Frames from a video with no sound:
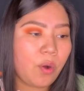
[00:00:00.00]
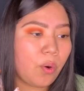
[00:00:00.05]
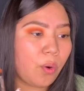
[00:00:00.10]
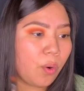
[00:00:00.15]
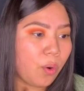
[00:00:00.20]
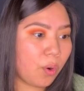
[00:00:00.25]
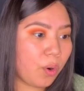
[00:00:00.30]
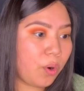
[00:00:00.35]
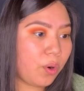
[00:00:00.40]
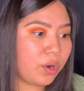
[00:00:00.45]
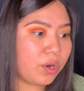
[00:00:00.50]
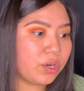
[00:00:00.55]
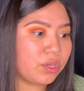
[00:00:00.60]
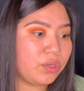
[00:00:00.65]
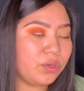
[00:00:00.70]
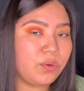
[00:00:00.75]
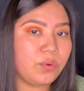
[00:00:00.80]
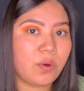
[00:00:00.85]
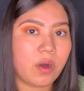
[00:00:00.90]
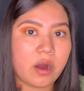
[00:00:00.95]
or
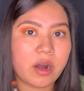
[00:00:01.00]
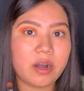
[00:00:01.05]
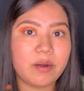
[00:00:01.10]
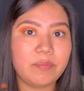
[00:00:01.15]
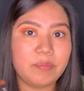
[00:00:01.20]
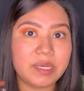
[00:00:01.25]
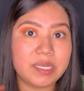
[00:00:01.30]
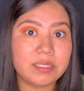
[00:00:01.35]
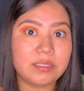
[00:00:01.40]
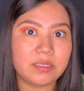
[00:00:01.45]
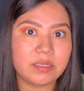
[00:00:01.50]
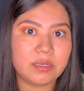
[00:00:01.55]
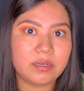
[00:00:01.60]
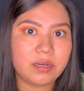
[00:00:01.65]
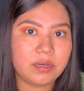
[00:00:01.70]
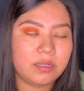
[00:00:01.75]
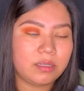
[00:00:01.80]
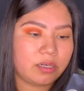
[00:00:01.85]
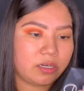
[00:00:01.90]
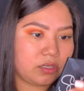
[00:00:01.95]
you are missing
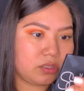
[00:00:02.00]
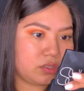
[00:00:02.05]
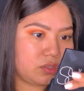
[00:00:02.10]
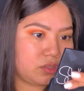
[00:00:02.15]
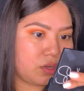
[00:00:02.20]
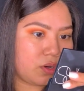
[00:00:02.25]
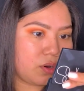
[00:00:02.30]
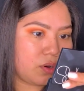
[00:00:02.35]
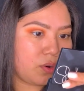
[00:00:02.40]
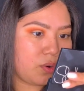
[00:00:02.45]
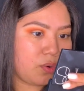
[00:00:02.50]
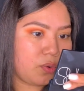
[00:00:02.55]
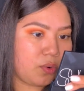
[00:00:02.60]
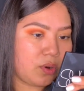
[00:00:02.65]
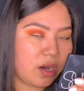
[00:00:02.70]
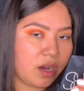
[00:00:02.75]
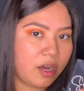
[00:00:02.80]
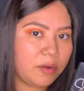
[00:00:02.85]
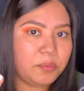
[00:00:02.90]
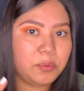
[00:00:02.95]
color. So
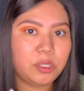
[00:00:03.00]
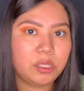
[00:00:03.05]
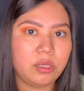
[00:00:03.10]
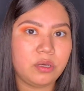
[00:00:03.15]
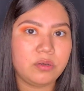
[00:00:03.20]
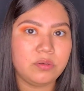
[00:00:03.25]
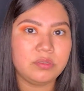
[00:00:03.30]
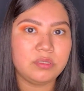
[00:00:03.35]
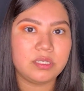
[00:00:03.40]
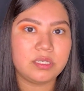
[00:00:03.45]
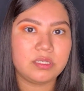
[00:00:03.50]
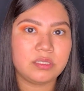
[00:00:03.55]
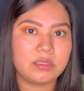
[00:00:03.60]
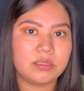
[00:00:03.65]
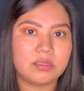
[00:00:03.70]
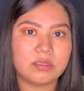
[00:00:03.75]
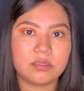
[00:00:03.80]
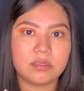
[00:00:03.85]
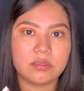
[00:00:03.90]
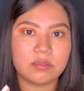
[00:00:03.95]
up close
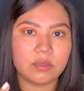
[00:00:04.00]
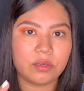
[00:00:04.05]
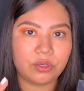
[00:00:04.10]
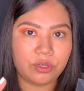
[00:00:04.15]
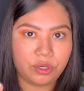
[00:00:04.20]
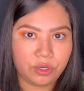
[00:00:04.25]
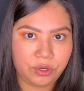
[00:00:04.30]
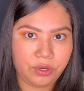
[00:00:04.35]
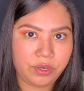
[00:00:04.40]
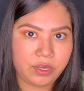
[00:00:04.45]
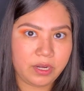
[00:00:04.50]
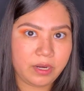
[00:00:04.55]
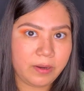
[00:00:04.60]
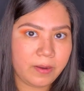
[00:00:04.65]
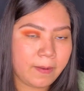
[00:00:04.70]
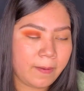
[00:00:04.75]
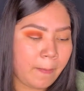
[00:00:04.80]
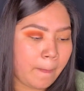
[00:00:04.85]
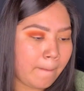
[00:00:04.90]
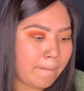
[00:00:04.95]
is good,
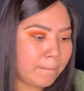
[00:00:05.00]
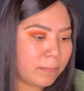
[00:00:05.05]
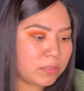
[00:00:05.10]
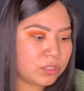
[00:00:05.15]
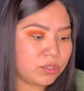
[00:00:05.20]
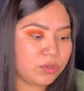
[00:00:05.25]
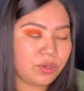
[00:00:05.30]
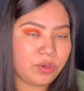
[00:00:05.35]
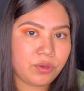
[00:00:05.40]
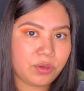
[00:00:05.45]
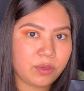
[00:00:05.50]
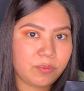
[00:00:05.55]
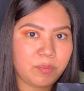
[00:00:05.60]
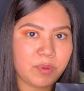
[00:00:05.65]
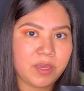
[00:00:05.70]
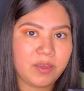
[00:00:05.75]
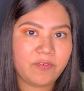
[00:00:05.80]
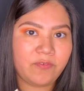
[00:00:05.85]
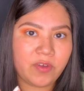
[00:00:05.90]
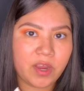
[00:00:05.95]
so you could
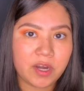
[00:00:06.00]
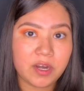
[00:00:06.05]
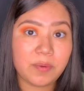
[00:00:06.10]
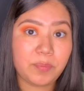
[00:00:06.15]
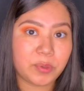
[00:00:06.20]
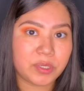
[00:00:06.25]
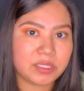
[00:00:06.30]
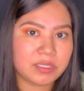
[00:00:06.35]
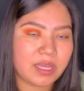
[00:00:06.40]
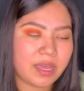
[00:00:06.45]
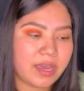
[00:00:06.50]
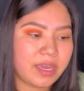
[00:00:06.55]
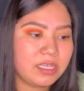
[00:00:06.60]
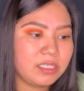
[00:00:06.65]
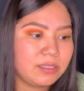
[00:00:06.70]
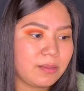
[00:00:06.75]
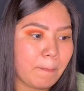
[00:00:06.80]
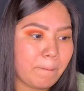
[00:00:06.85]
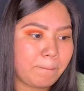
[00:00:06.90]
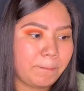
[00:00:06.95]
be very
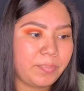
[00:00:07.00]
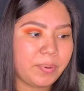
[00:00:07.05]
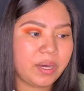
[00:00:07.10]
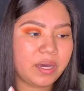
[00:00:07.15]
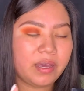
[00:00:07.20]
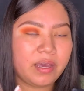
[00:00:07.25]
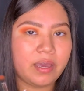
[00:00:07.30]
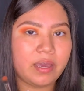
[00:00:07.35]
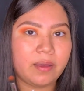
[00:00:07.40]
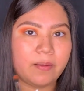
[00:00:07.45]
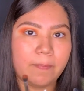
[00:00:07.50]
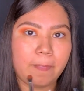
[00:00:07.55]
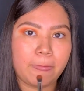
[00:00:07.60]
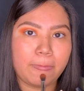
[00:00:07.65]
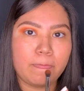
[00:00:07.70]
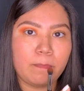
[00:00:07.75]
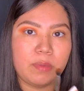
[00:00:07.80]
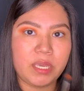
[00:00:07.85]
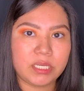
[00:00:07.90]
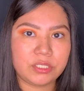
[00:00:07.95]
precise, but
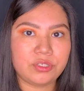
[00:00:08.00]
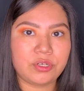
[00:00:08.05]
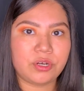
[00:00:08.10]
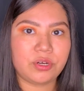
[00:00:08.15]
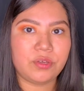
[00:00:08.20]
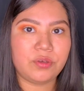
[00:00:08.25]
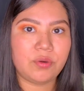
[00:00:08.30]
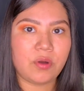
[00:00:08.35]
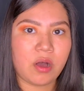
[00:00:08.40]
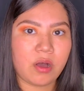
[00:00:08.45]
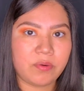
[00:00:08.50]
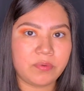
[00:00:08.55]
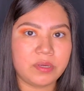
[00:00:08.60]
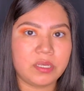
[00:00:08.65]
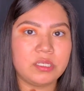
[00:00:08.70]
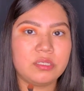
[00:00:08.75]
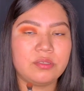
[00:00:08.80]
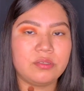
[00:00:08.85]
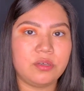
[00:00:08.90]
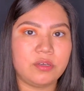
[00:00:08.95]
make sure you
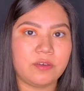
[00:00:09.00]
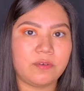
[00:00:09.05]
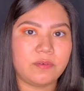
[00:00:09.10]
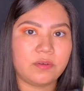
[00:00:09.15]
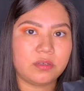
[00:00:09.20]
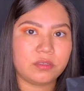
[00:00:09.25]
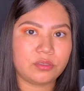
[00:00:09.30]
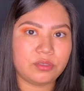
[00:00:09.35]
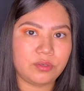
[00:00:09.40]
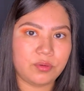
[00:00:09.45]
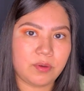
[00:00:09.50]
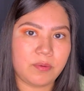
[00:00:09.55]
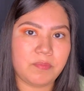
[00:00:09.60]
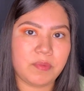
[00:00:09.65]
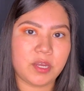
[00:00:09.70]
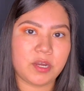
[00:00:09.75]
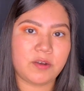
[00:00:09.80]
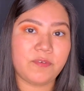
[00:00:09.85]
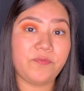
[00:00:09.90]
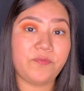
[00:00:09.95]
always look to a
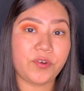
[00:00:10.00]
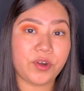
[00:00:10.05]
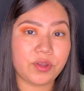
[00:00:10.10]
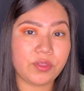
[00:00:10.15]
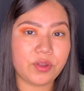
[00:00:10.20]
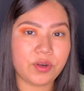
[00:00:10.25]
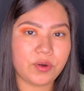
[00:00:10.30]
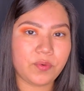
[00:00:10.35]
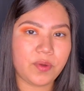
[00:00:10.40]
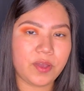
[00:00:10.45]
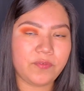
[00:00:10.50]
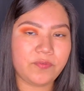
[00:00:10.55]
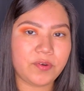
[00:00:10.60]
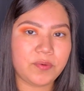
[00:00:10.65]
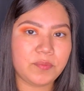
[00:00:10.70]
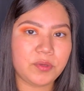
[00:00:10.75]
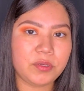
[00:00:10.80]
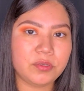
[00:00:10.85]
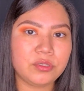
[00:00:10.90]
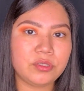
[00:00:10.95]
mirror further away
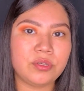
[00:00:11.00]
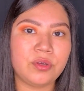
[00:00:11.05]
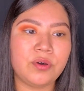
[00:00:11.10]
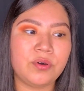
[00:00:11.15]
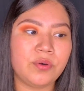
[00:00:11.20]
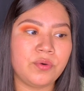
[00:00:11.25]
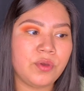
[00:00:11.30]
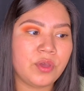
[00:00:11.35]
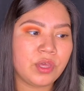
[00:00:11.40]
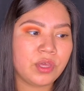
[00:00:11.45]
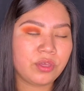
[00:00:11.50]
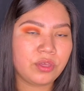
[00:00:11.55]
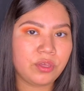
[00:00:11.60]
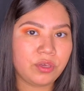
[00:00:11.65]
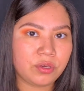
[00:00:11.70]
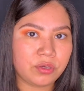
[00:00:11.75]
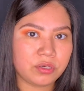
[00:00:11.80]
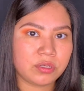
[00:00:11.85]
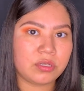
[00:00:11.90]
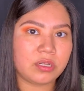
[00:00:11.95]
from you so
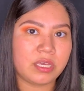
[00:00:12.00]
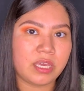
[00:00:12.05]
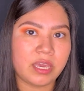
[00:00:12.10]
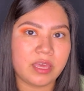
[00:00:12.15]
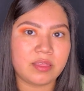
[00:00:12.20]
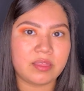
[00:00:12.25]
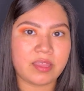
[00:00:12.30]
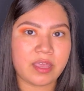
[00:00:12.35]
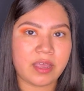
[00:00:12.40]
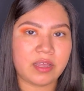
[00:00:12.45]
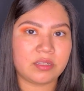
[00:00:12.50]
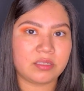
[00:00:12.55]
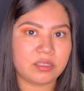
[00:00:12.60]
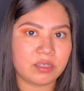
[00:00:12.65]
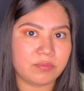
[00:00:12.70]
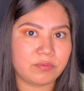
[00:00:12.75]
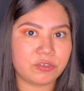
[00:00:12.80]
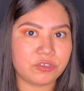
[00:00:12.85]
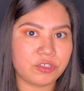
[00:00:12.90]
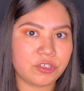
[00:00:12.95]
you could get that
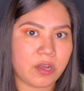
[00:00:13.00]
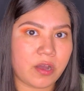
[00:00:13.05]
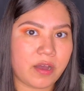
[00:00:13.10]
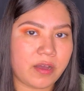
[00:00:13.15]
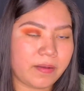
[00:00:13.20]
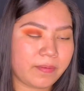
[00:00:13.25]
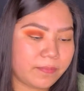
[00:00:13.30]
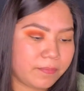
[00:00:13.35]
double shot.